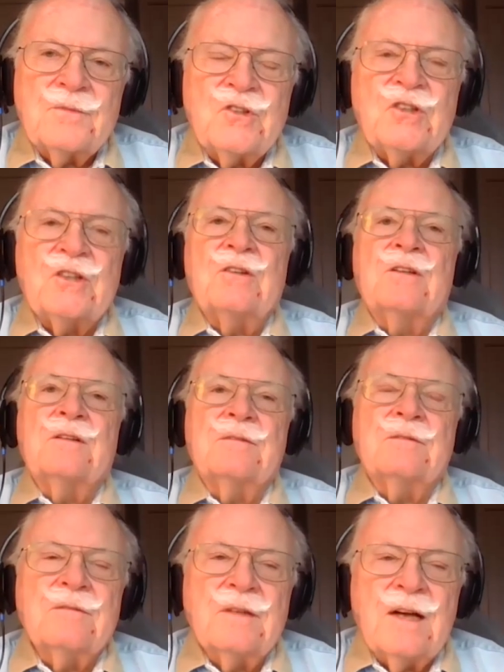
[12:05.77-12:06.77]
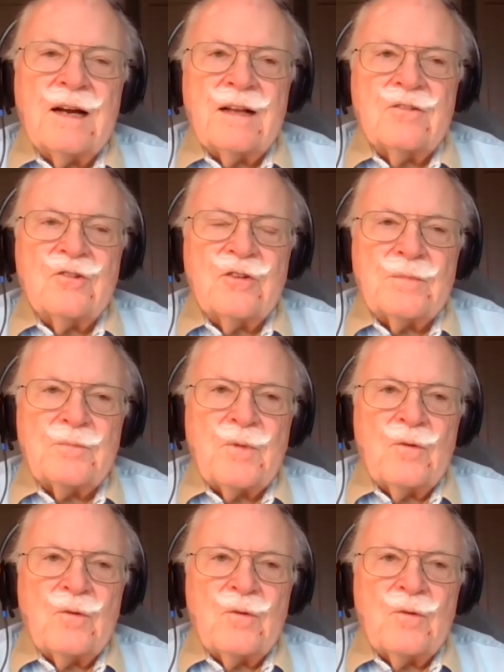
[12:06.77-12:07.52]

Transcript: Jill got a trip